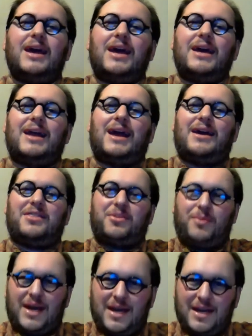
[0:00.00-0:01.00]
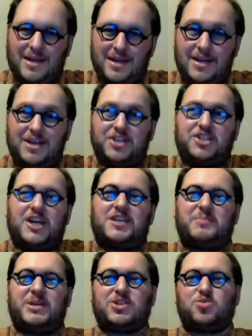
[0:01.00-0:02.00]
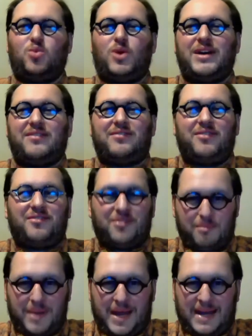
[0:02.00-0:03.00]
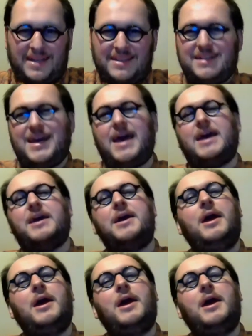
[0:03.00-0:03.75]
Anne Hathaway, Shakespeare's wife from back in the day.